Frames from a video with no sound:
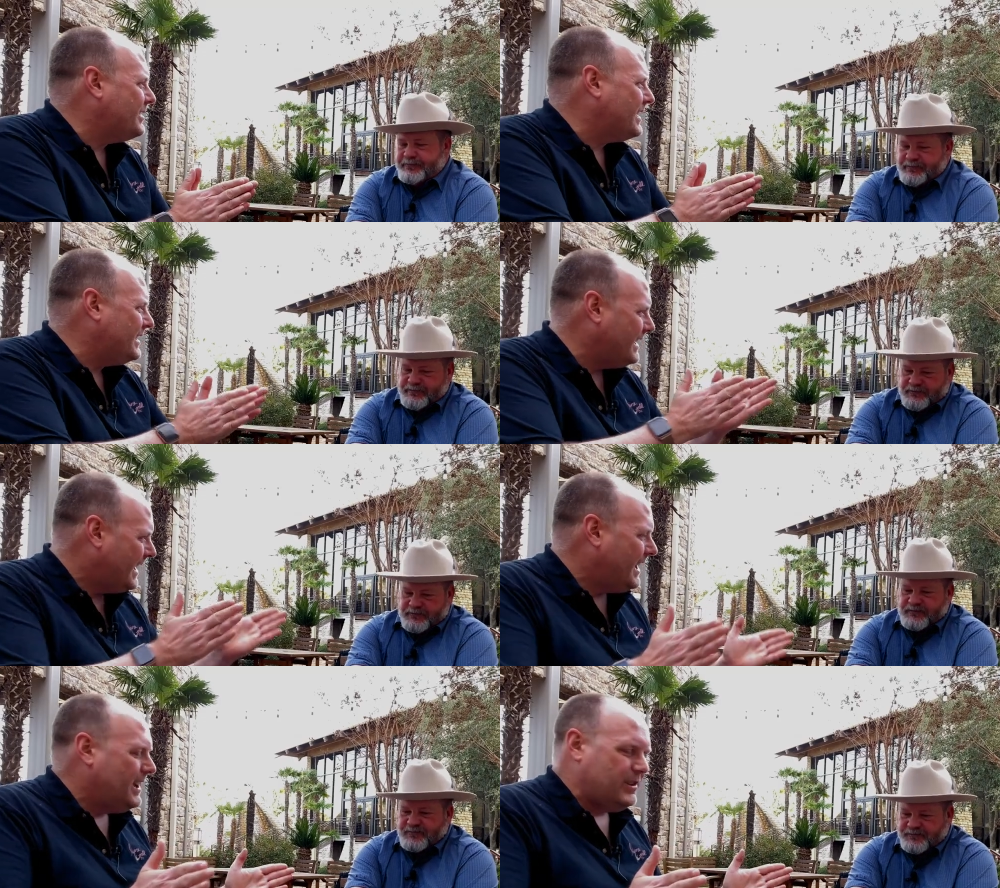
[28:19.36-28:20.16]
Speaker 1: can
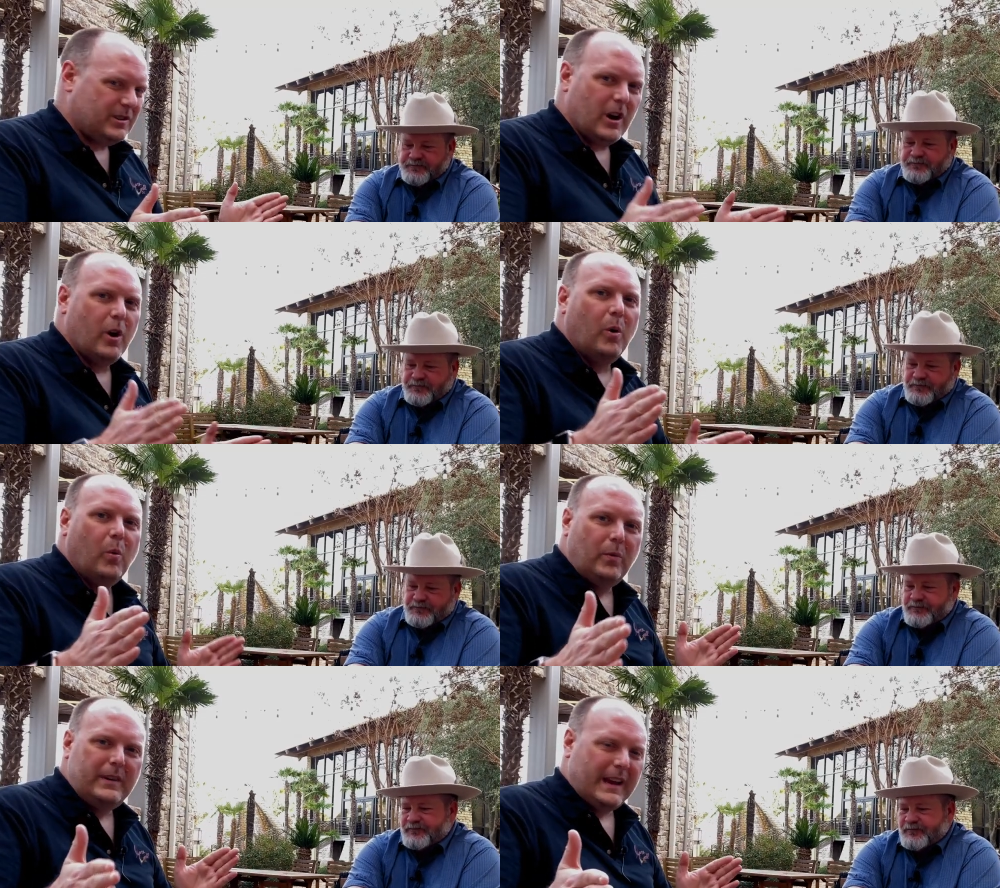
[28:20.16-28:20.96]
show
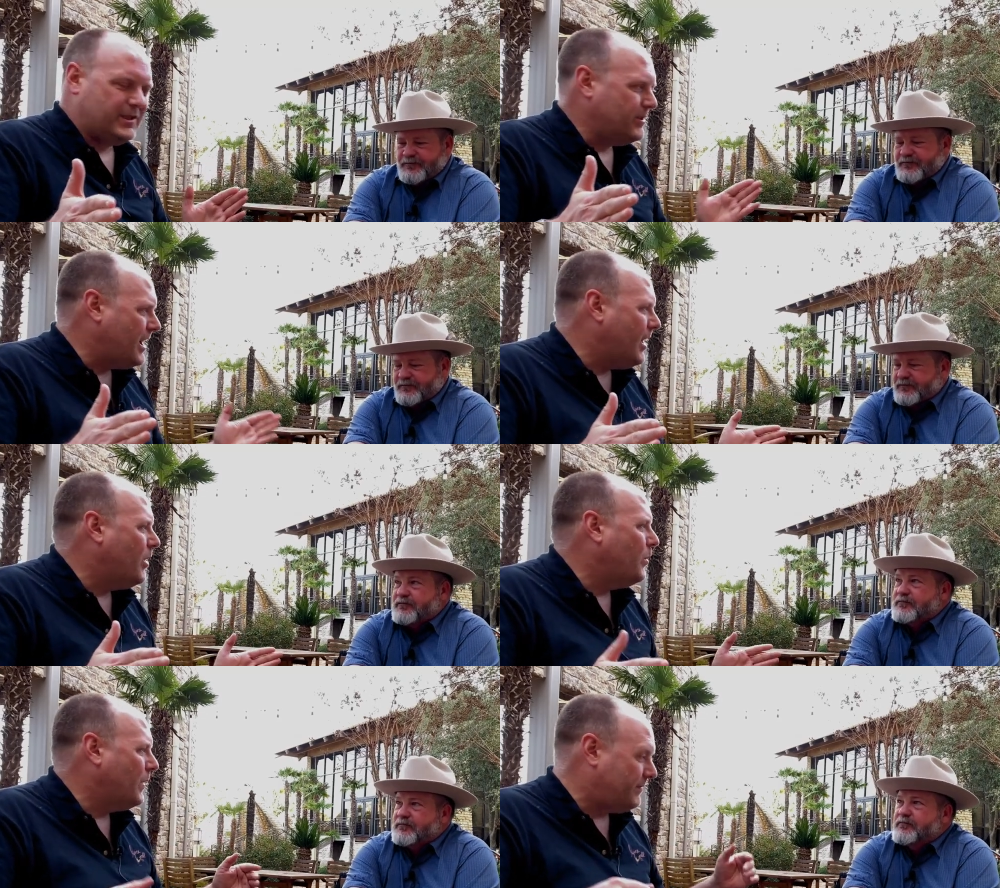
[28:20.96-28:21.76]
yes or
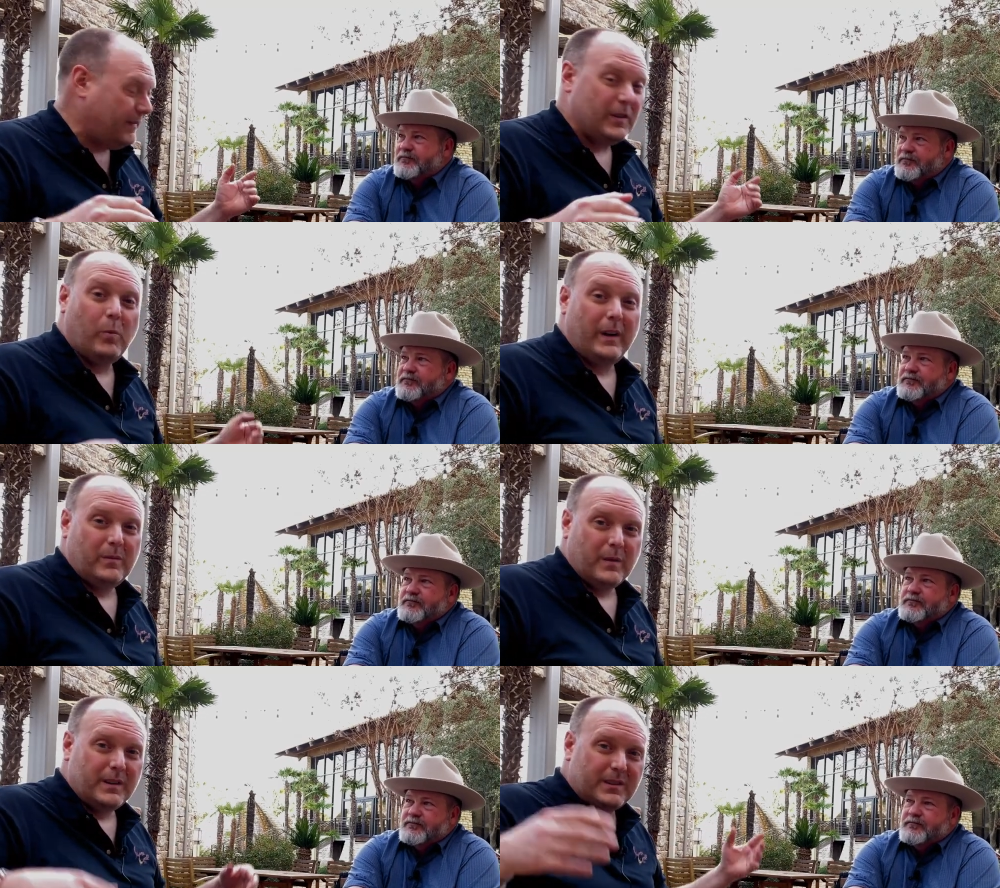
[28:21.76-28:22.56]
no what the
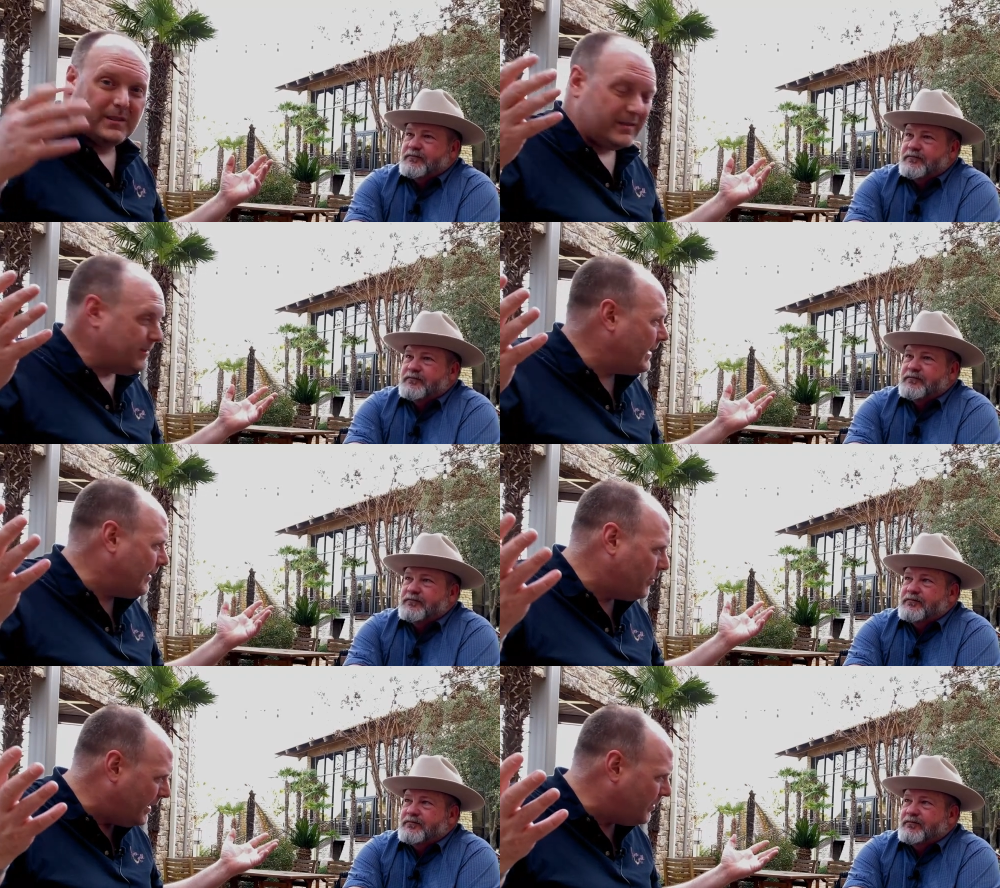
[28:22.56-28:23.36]
wind was, how
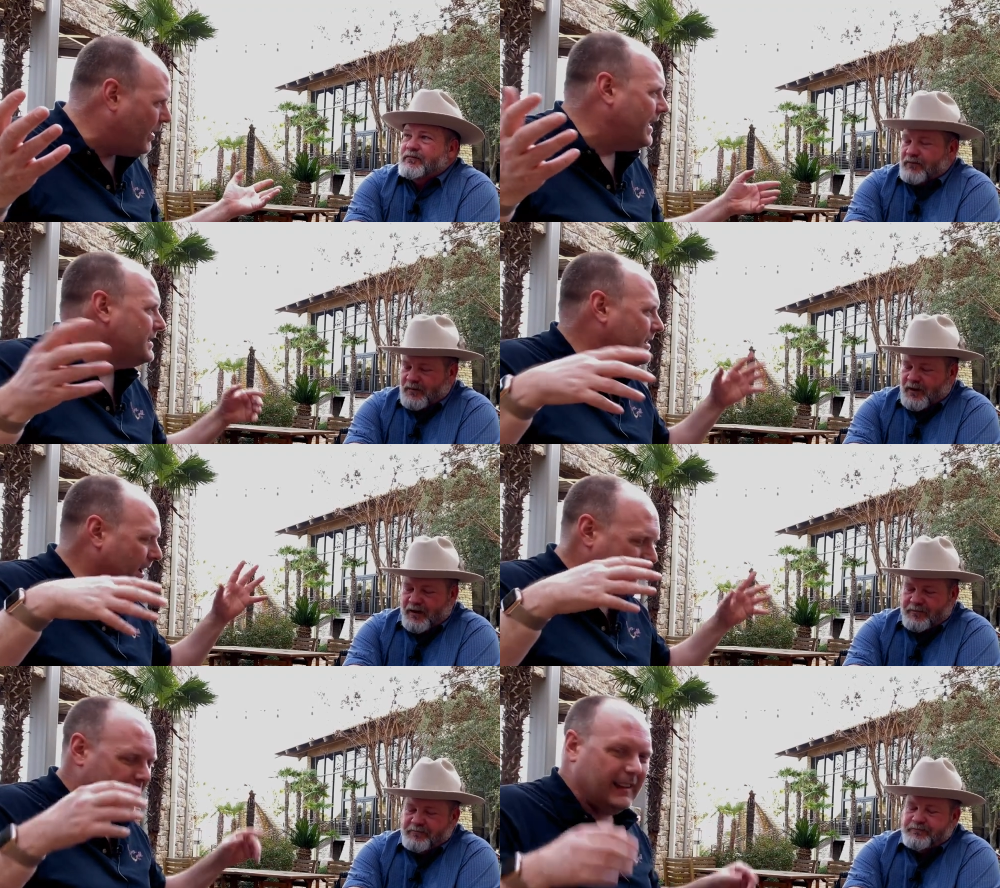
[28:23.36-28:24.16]
the wind was and yep.
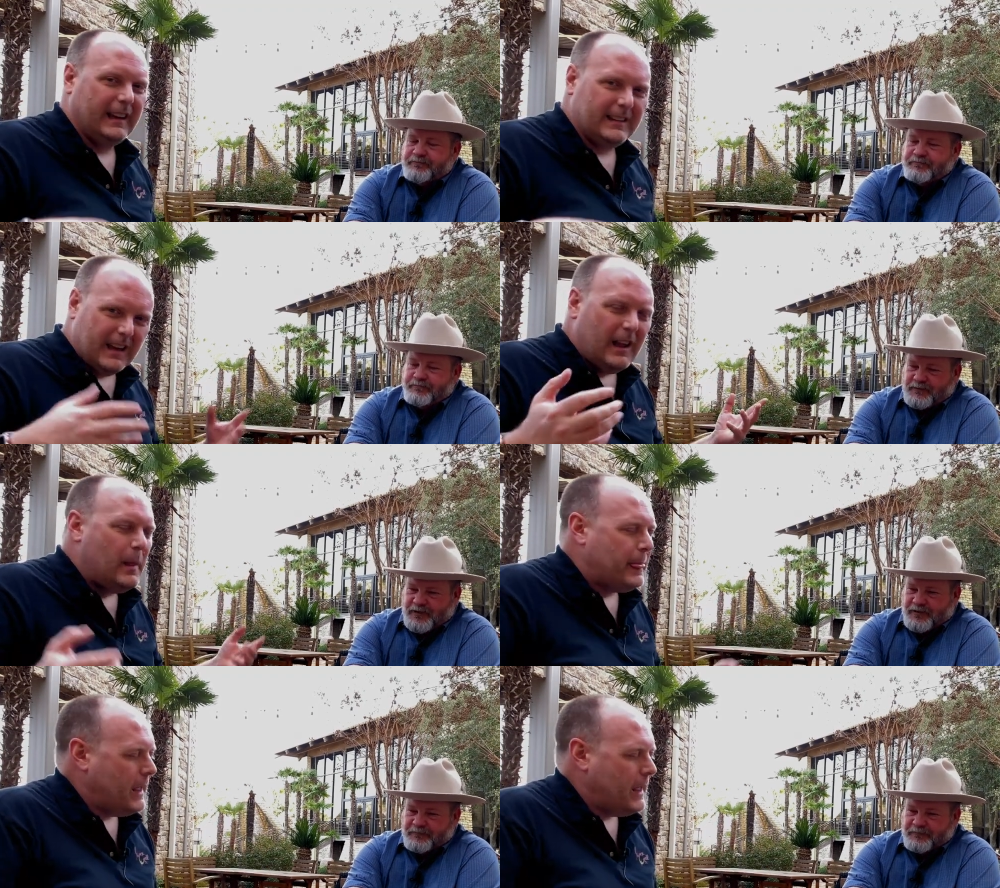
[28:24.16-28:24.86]
all that like yeah.